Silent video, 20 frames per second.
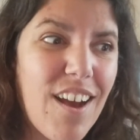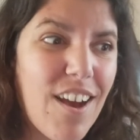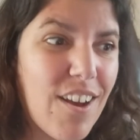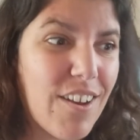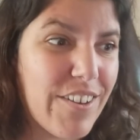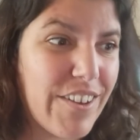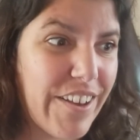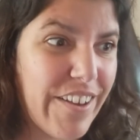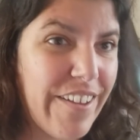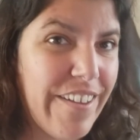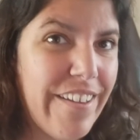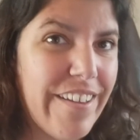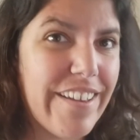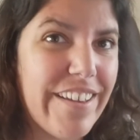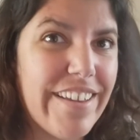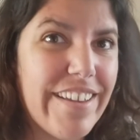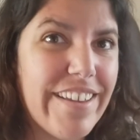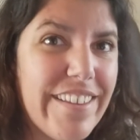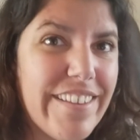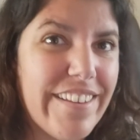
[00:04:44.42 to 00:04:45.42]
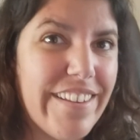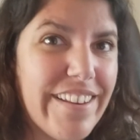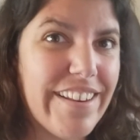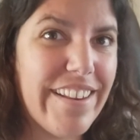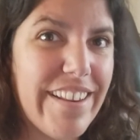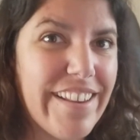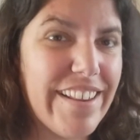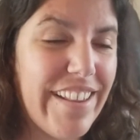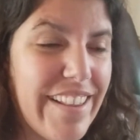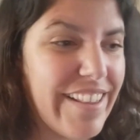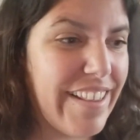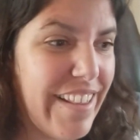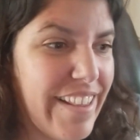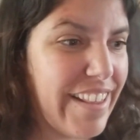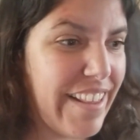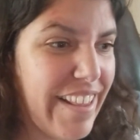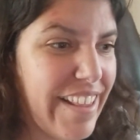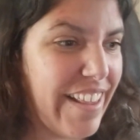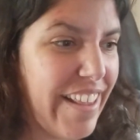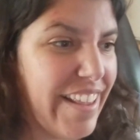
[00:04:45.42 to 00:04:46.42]
Good.
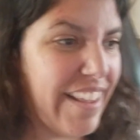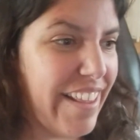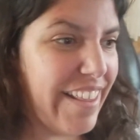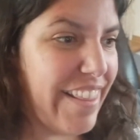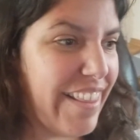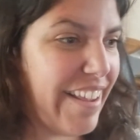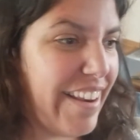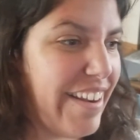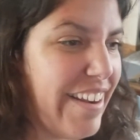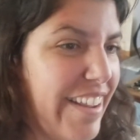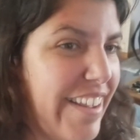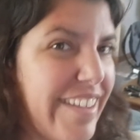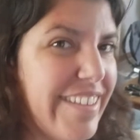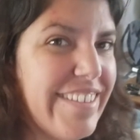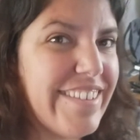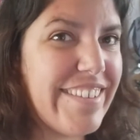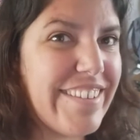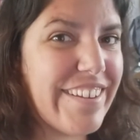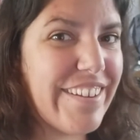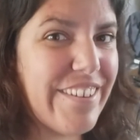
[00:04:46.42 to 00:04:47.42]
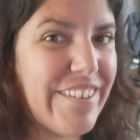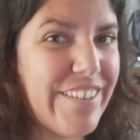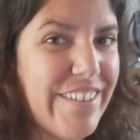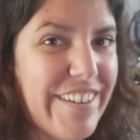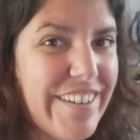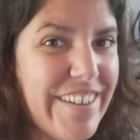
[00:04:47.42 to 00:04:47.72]
They need to.